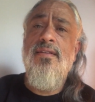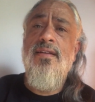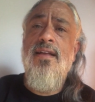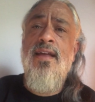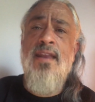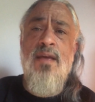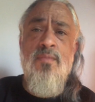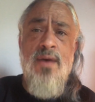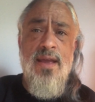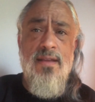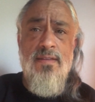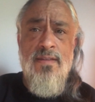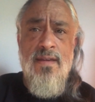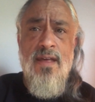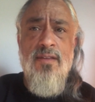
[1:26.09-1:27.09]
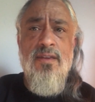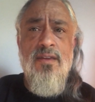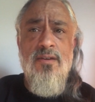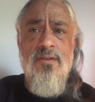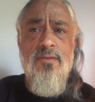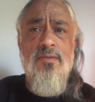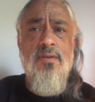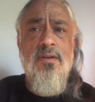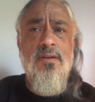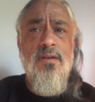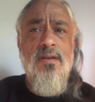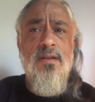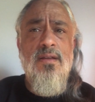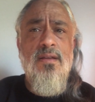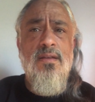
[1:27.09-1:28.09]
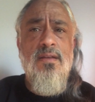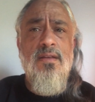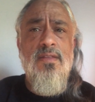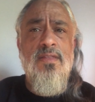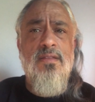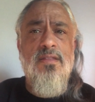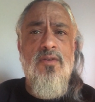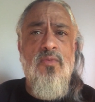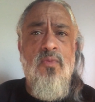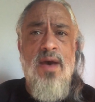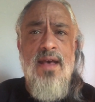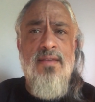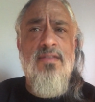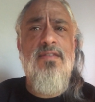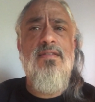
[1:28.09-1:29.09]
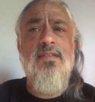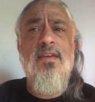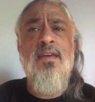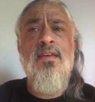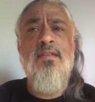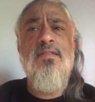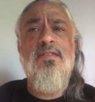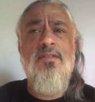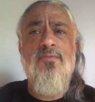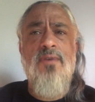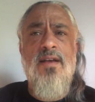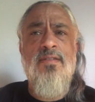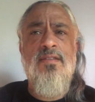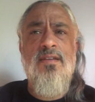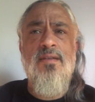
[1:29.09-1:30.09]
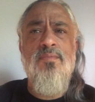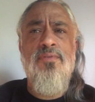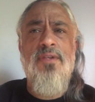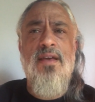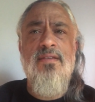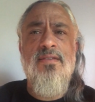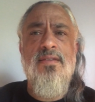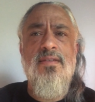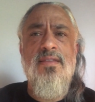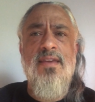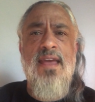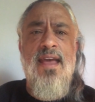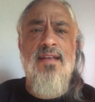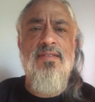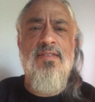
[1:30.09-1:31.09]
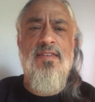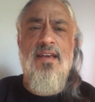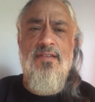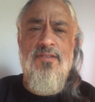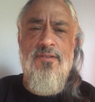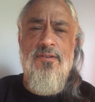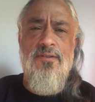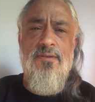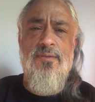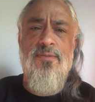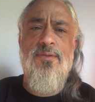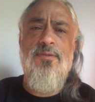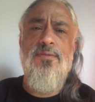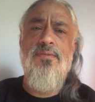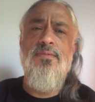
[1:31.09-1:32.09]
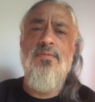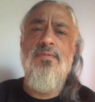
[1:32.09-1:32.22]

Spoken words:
And I might tell you that the West is the resting place of the ancestors.